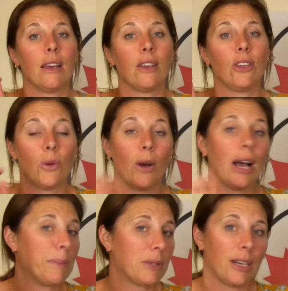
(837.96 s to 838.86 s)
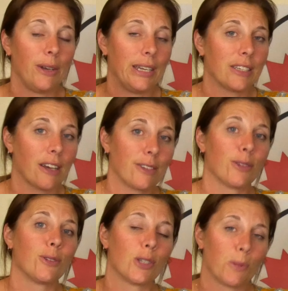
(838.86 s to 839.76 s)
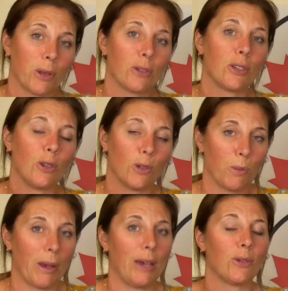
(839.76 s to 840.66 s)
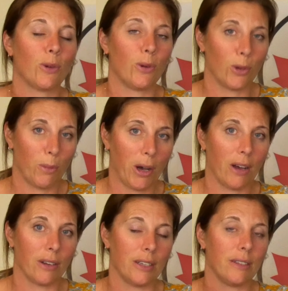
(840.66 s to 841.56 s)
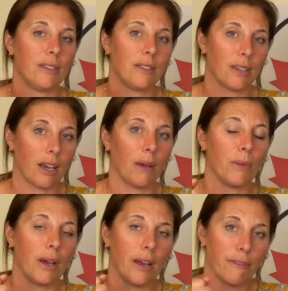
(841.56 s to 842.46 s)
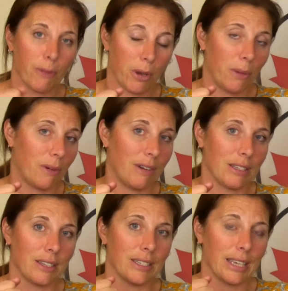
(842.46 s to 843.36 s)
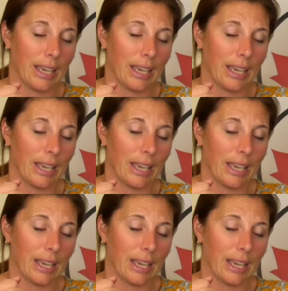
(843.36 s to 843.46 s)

you are absolutely entitled to sponsor your spouse or your partner to come for permanent residence in